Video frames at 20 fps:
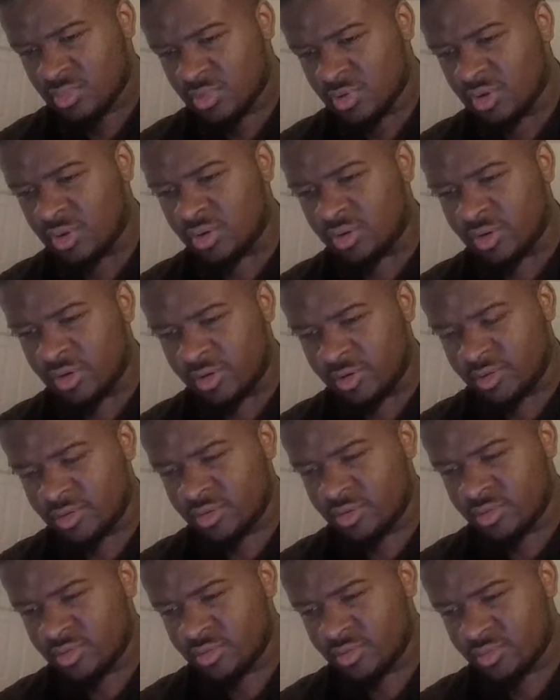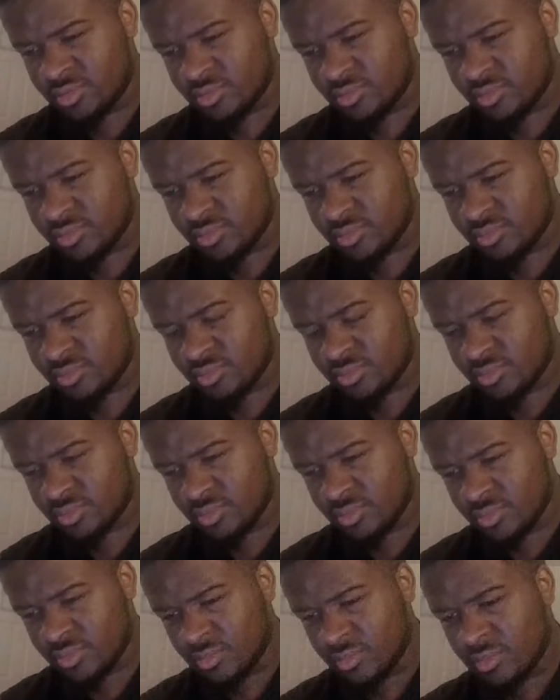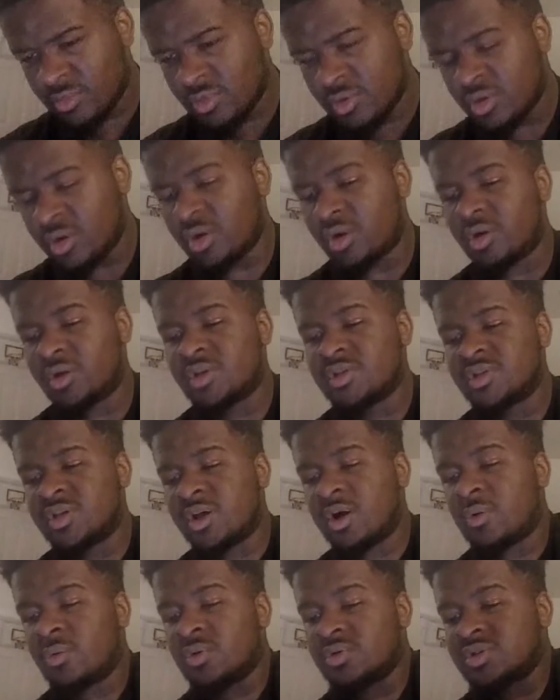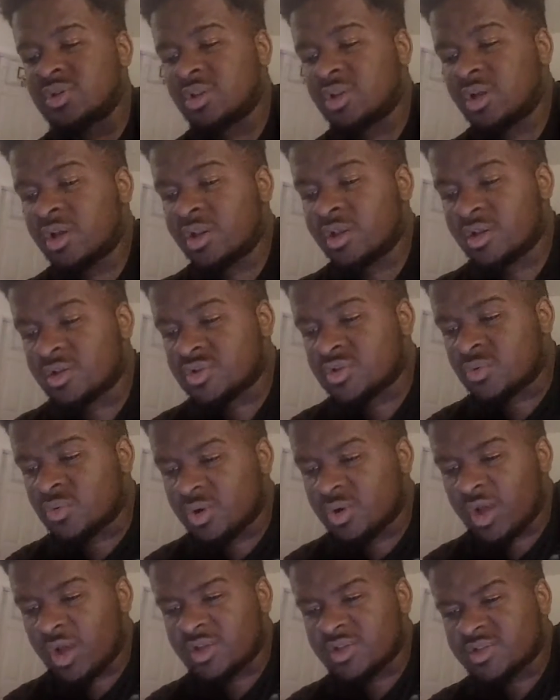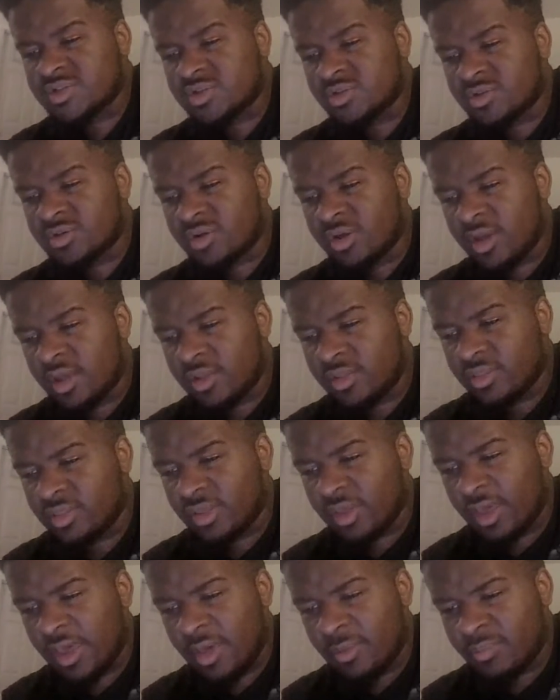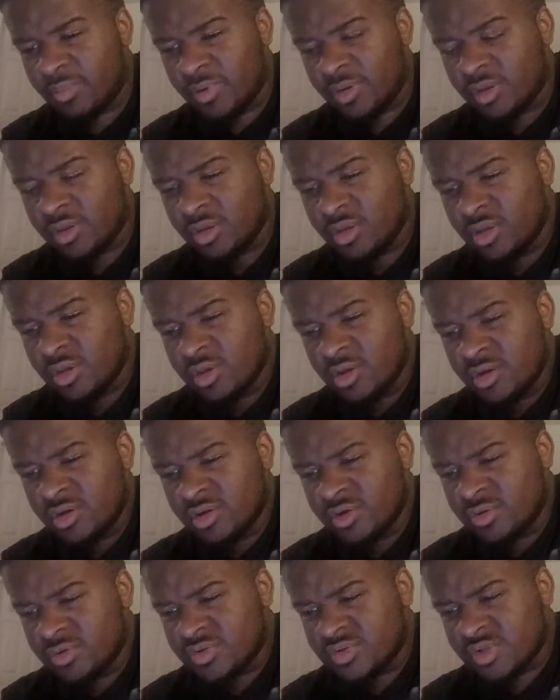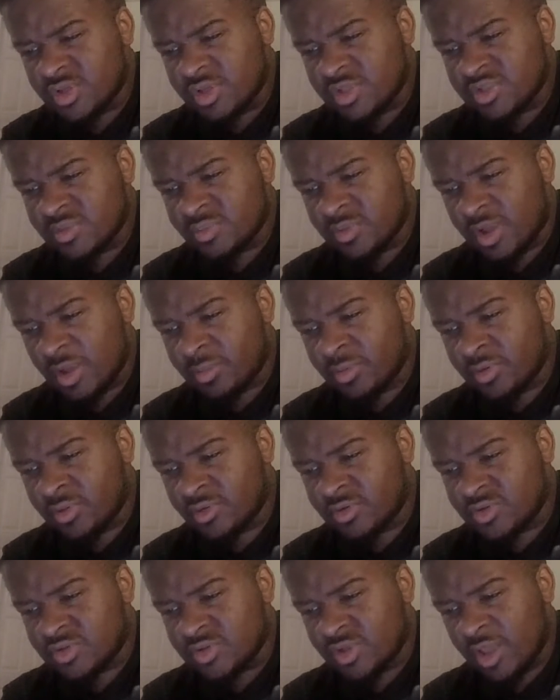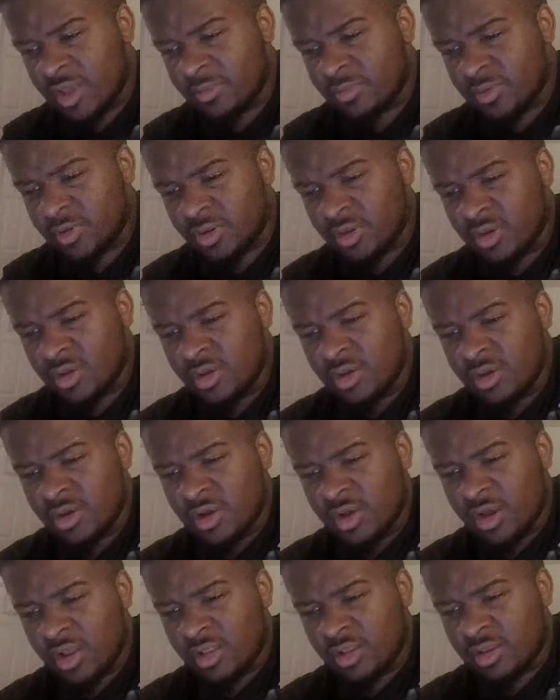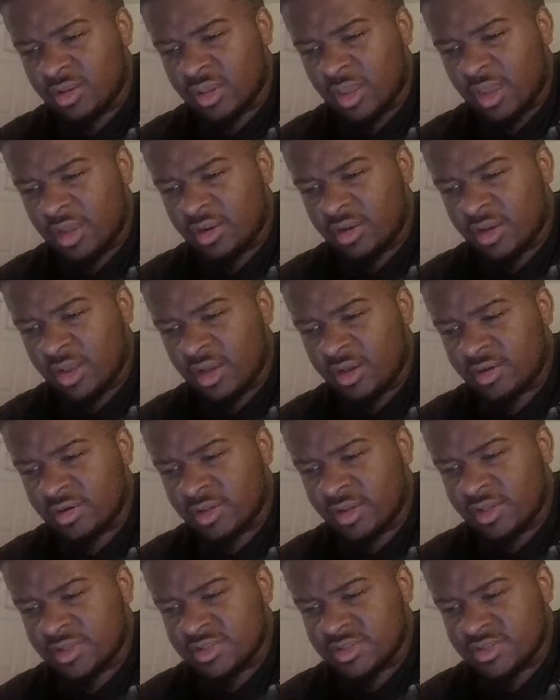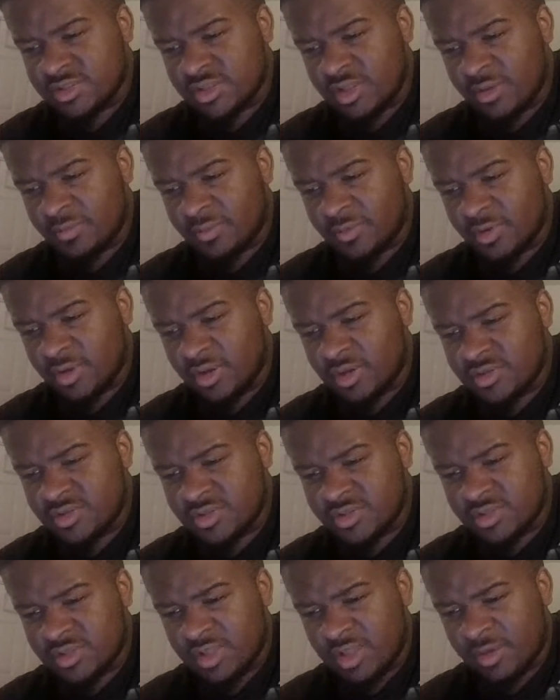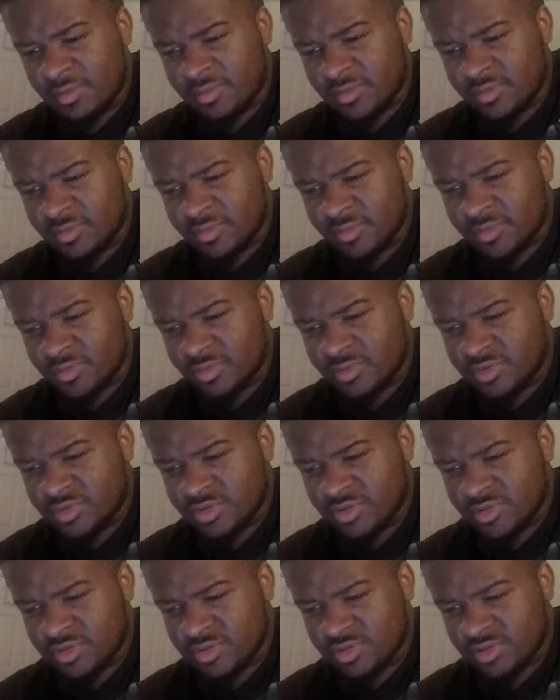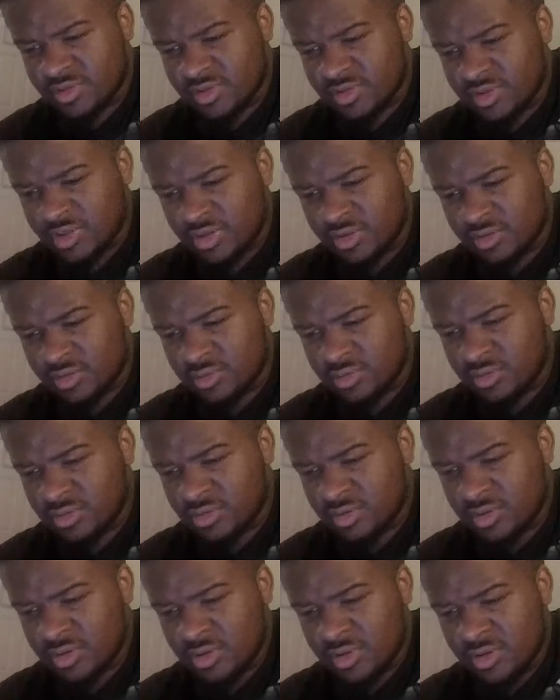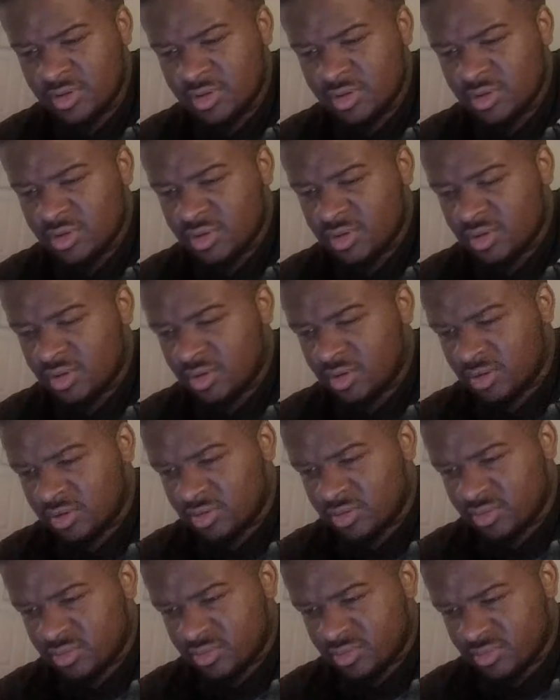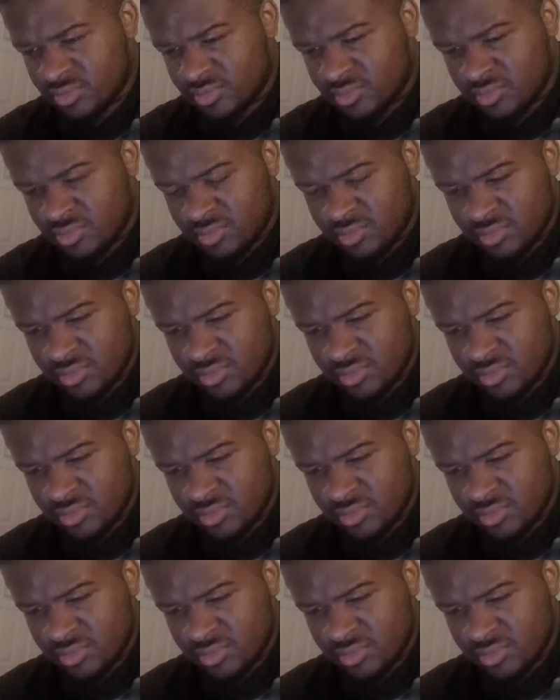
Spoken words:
Okay. Alright, he said, "I want to lead into what I consider the epic." Duke says, "The Black Panther is an epic. I look at 9 Days as an epic. Us is an epic. The proportions and the scale." Um,